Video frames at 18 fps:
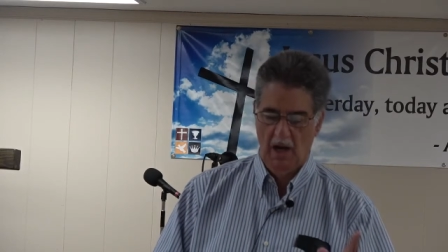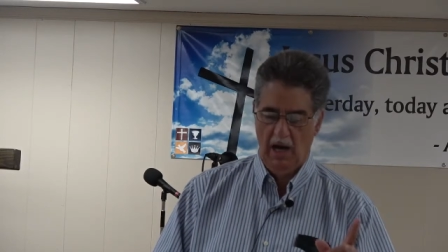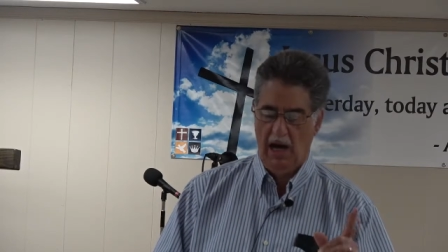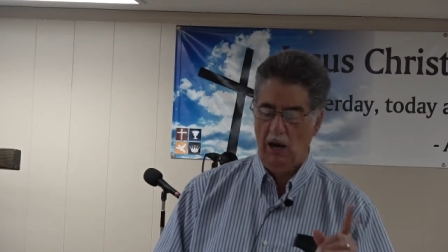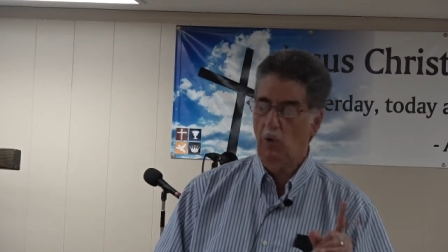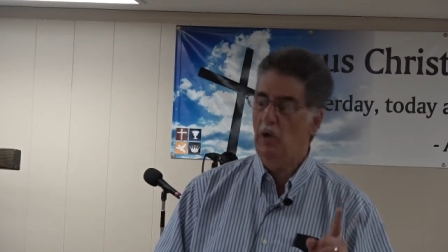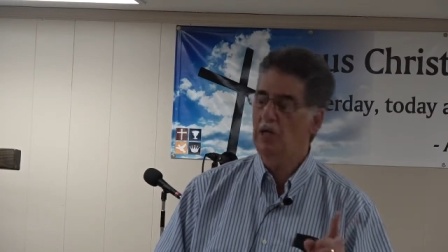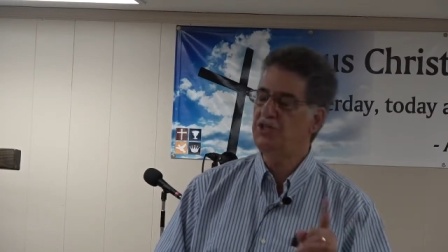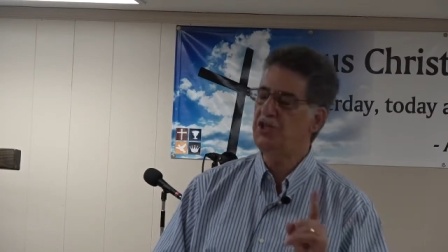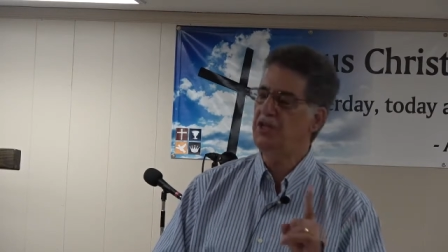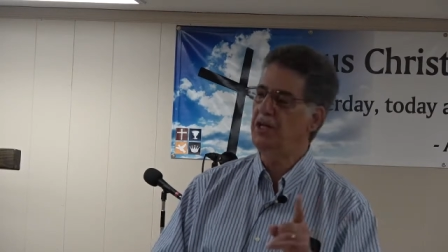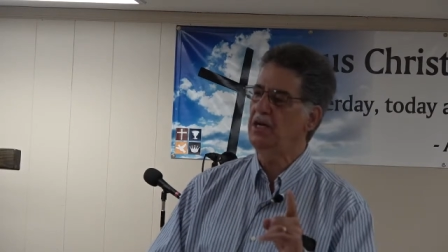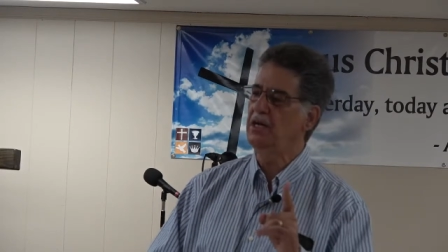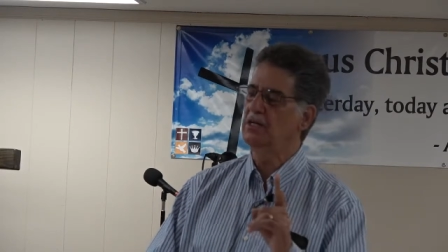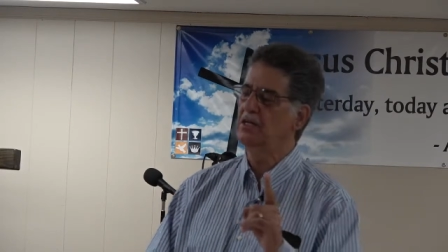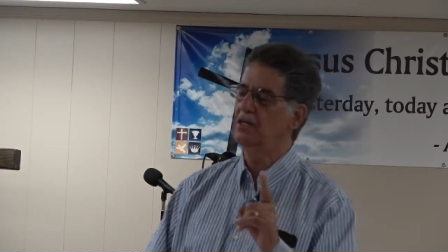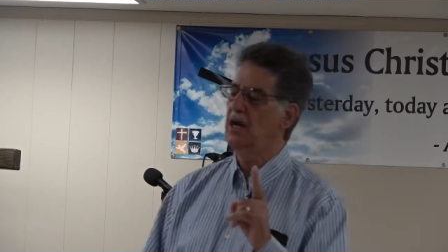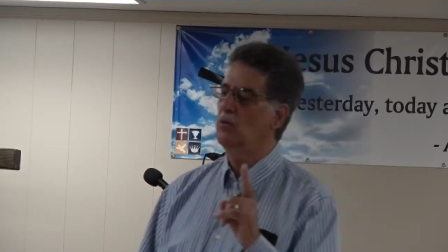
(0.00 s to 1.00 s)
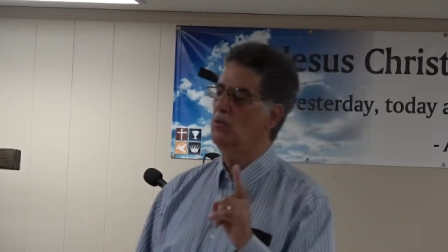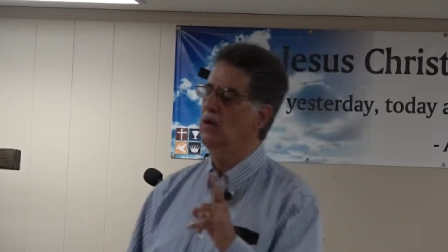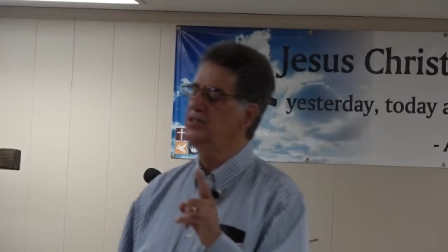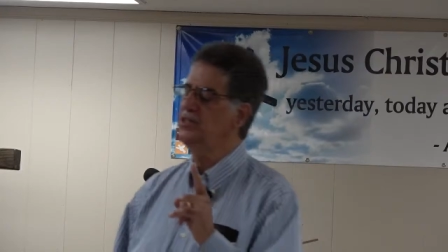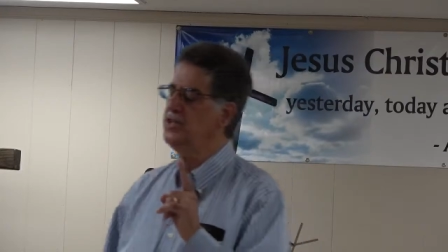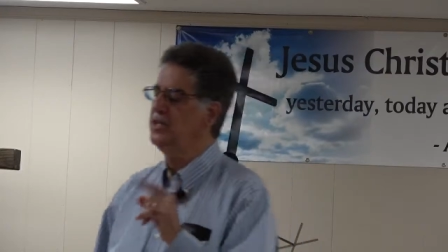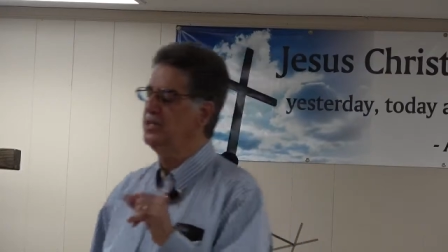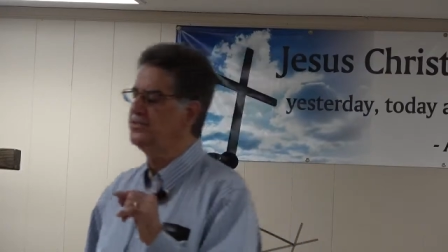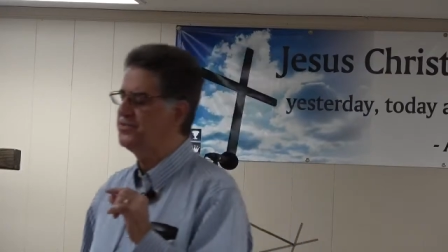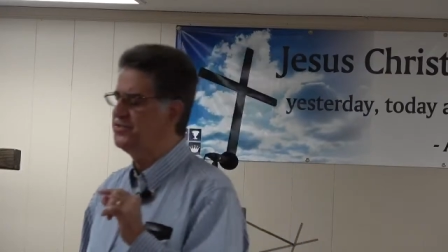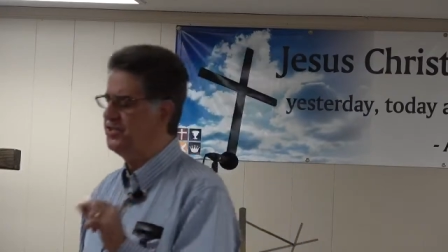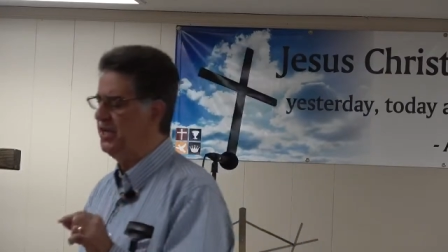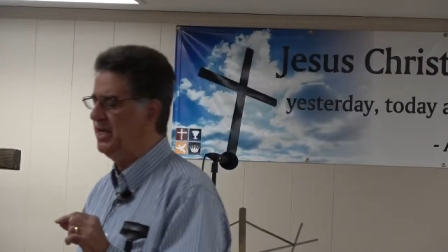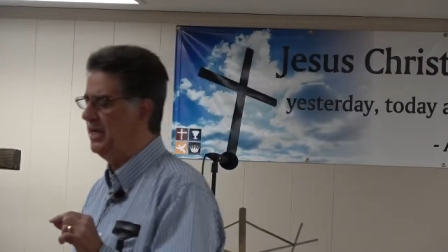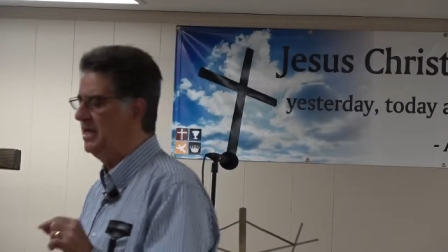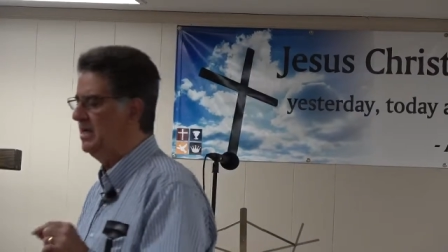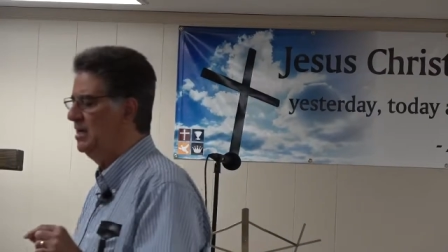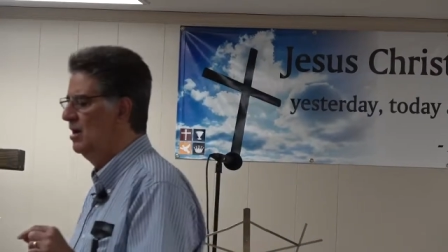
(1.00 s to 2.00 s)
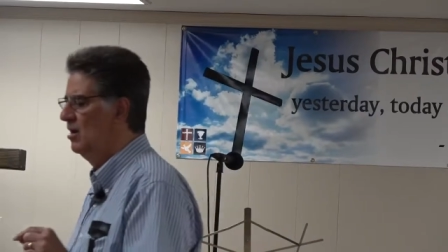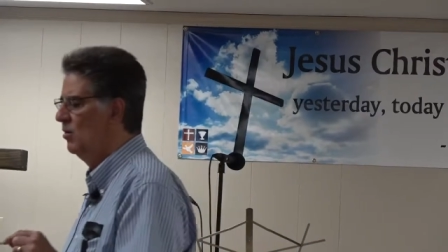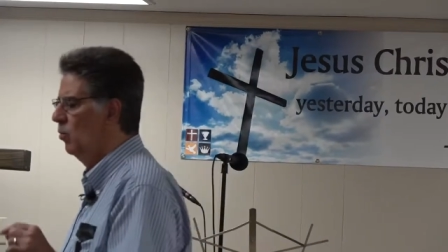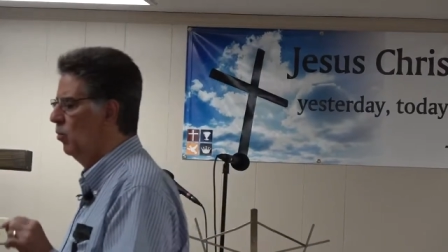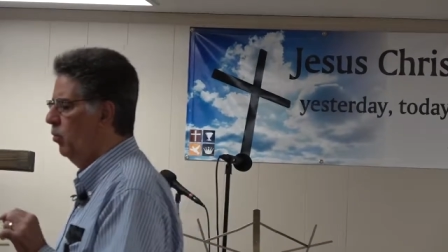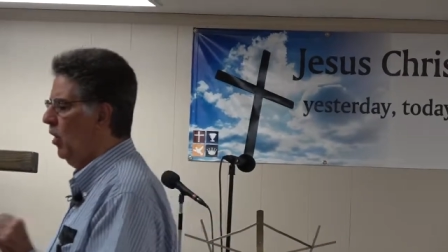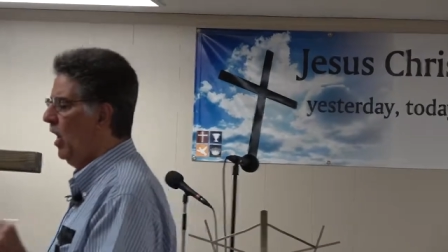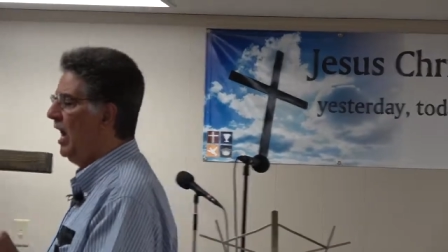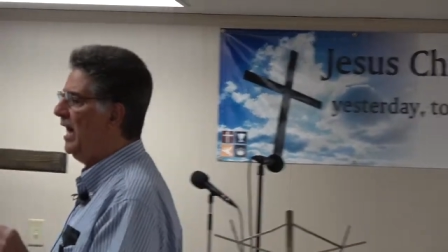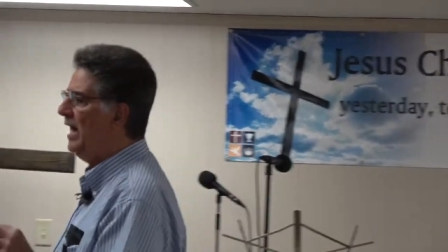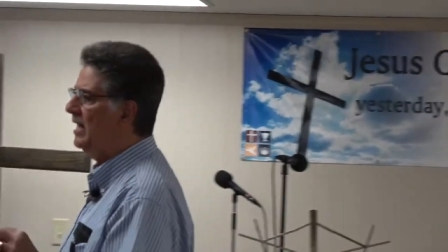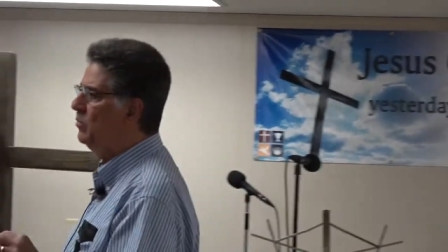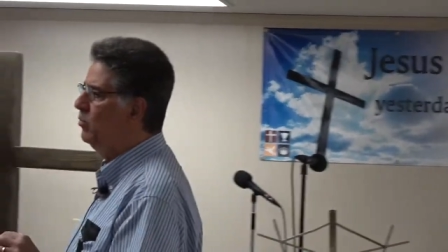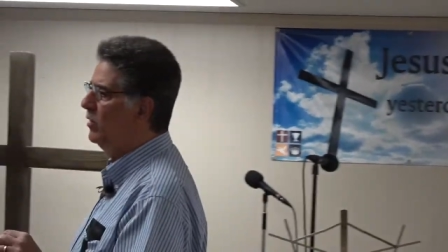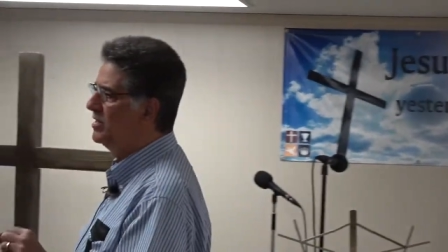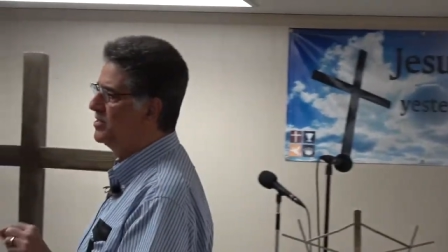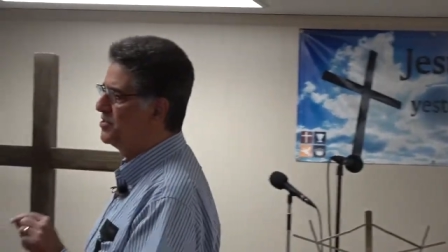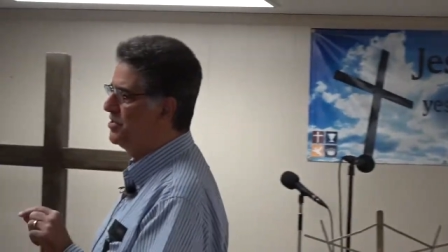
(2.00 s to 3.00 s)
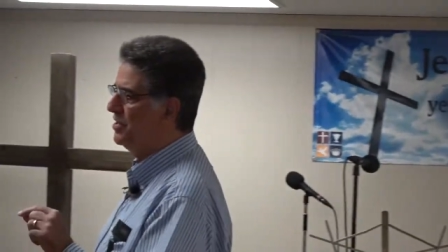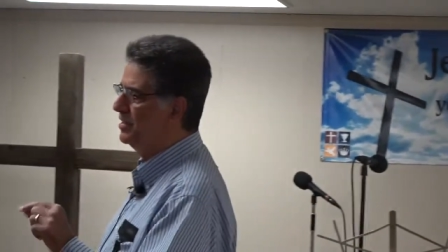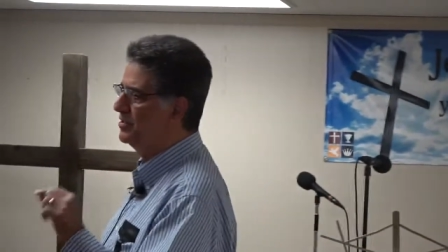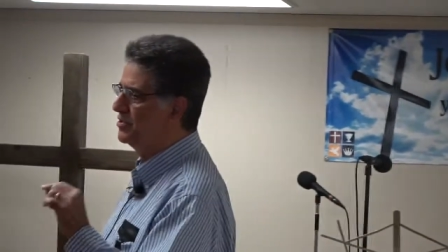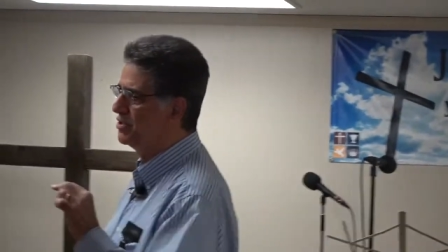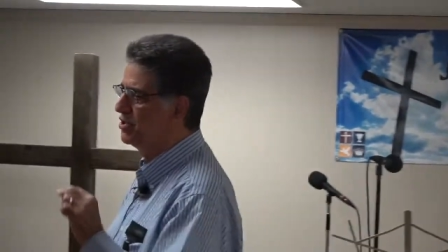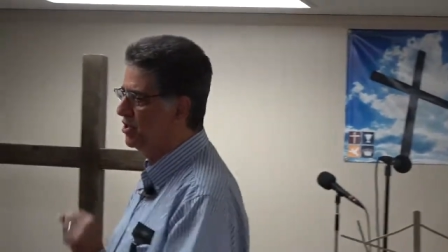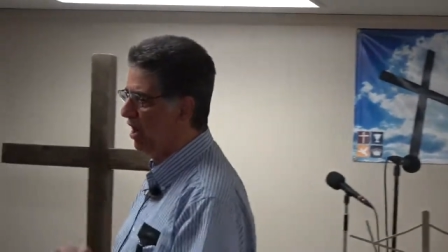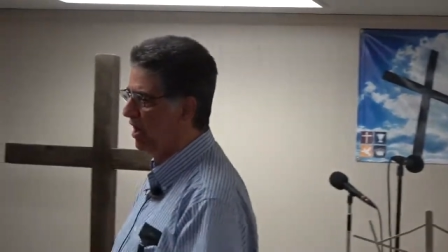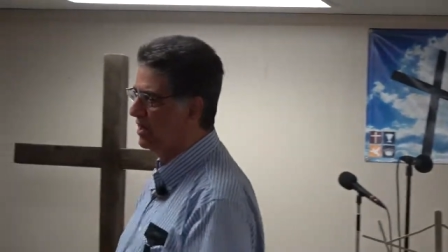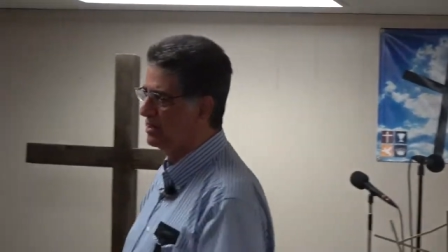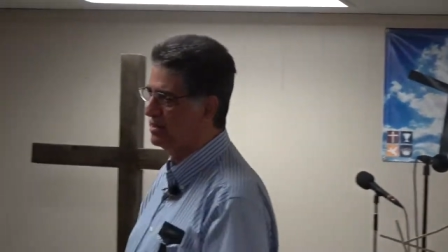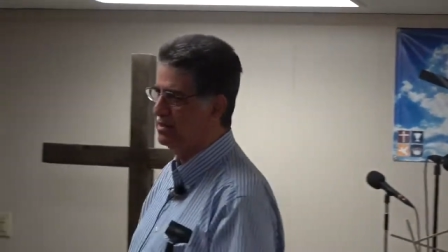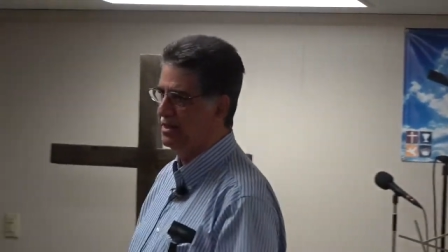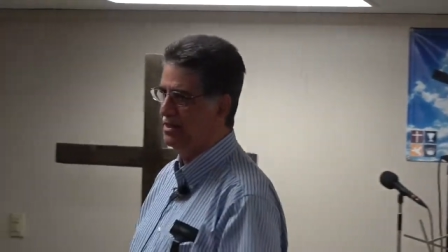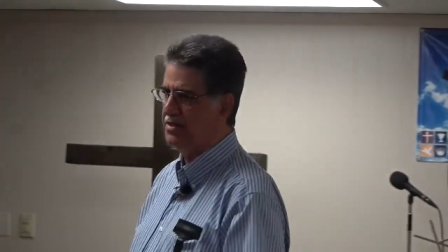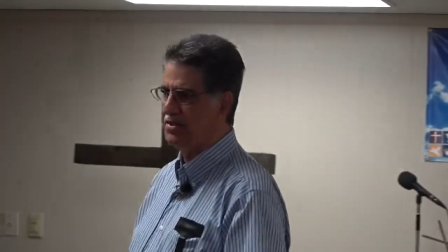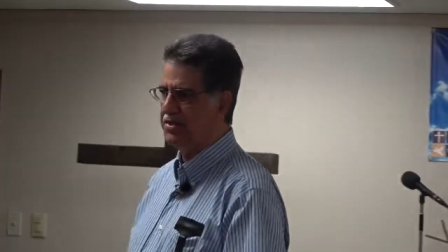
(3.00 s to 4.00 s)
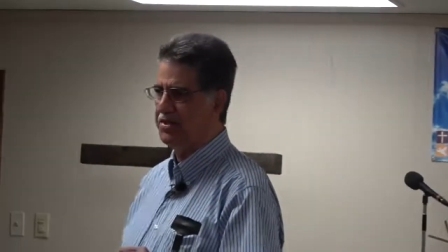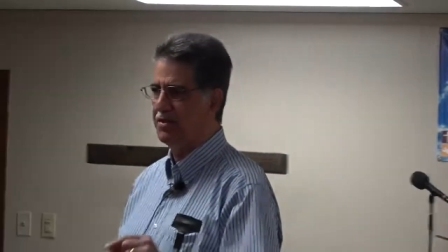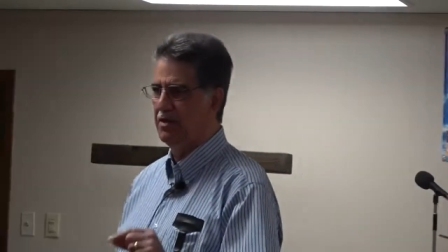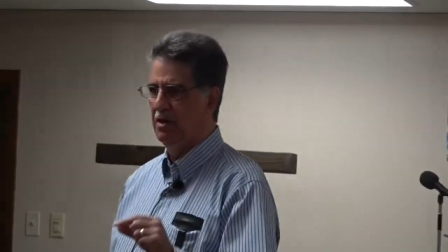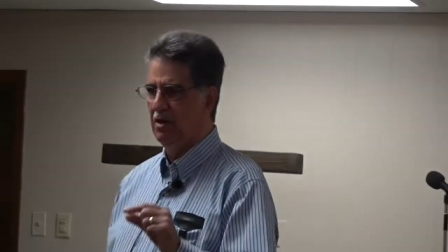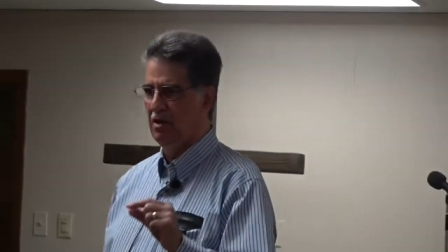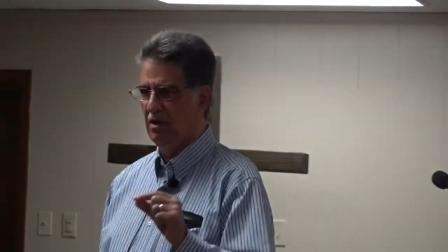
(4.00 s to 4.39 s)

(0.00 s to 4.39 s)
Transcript: I want you to, I want you to see why was there darkness